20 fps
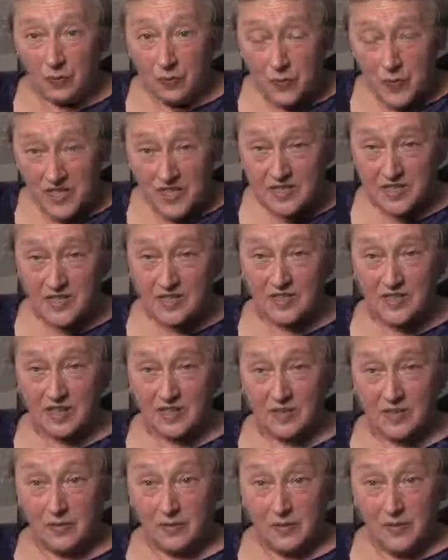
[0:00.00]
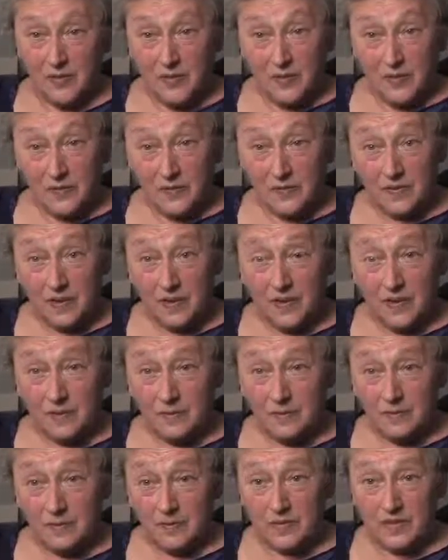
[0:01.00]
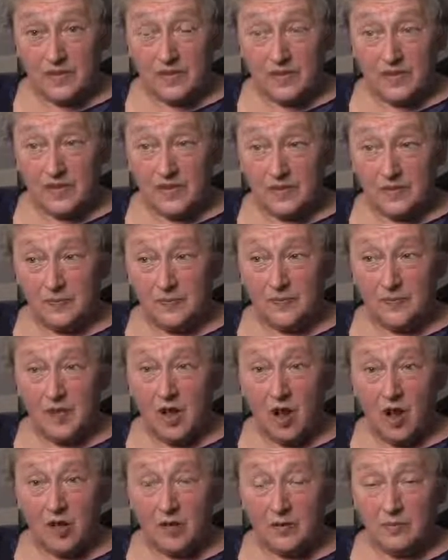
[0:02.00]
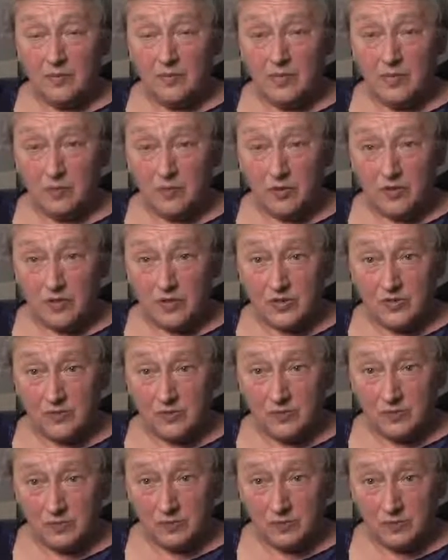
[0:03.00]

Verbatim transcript: pieces that the uh, the columns were